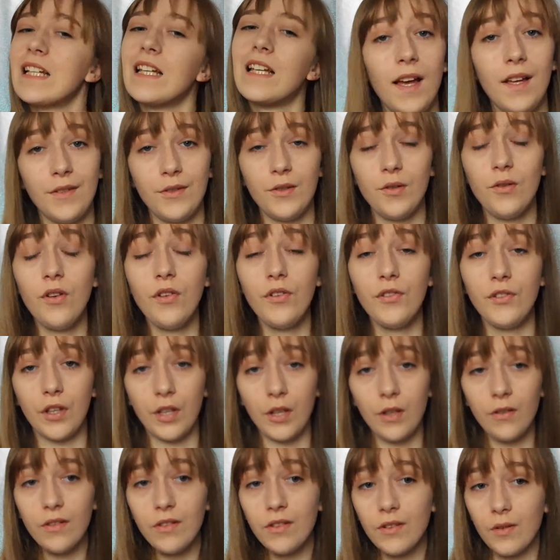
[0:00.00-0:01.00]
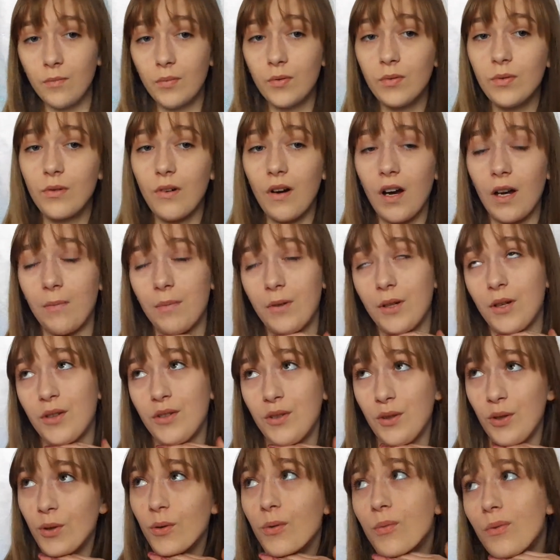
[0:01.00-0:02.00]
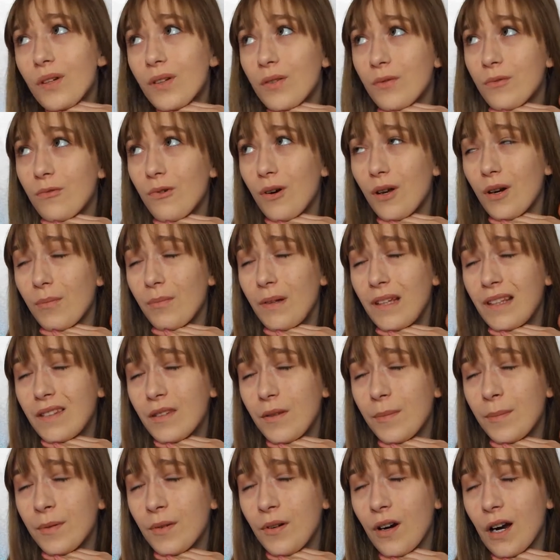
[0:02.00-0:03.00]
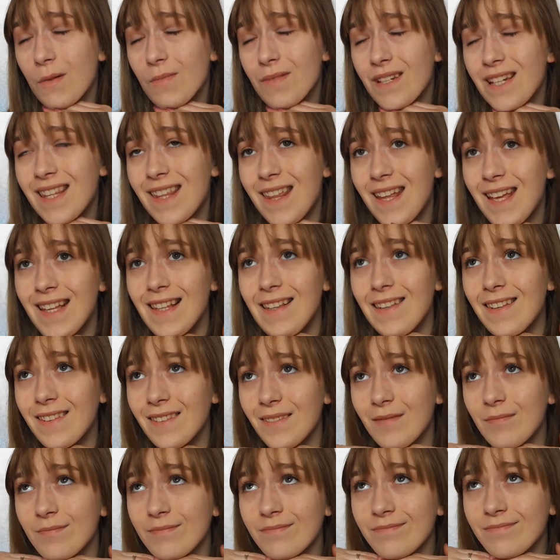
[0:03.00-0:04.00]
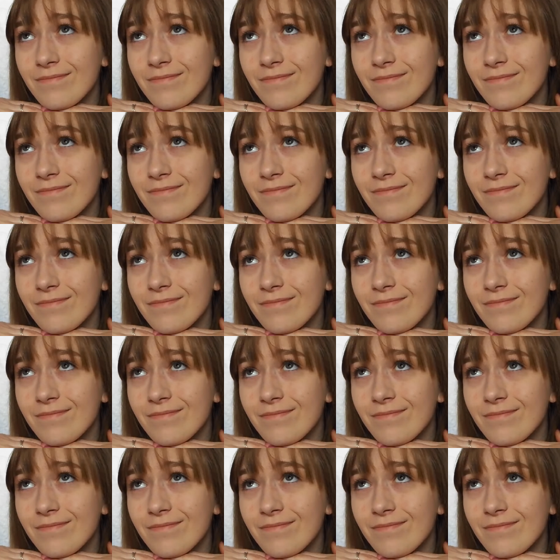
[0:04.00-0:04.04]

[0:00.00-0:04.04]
And also subscribe, because who wouldn't want to be subscribed to this?